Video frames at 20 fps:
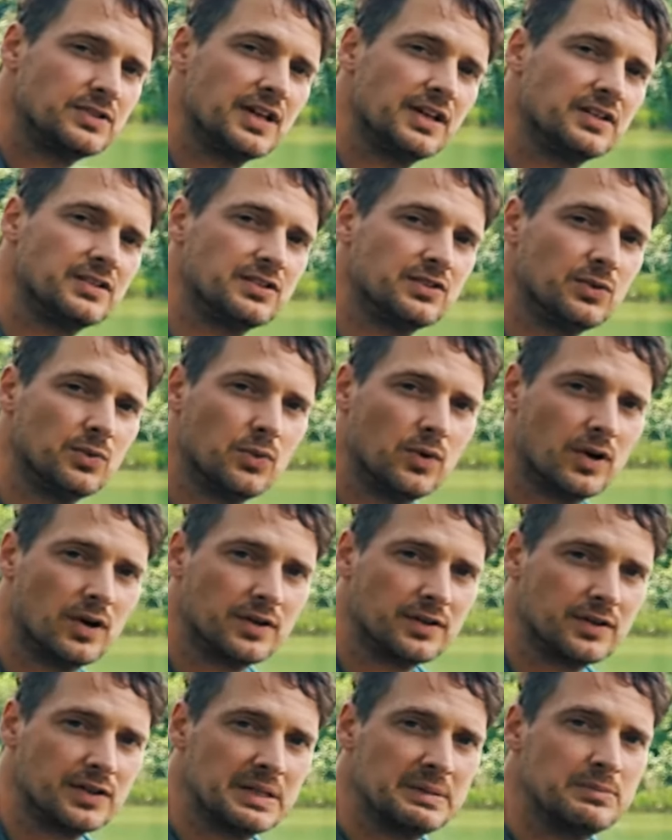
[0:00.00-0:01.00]
takes the
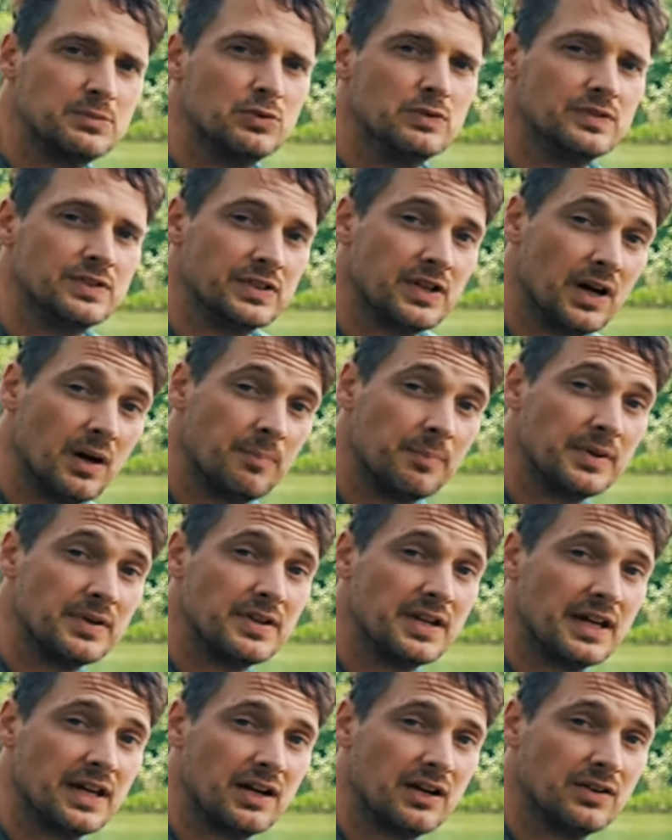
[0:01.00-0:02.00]
water and it moves it up
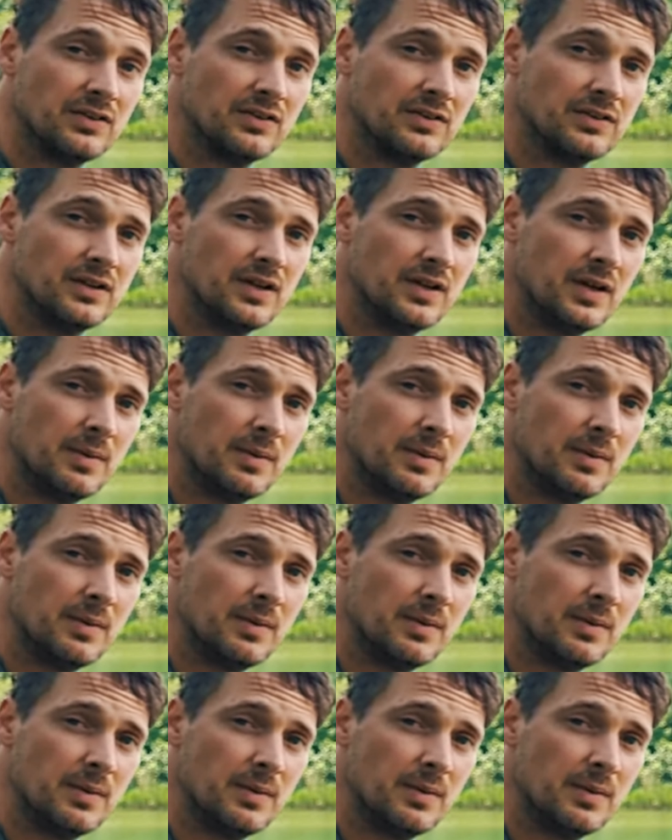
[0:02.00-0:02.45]
and down,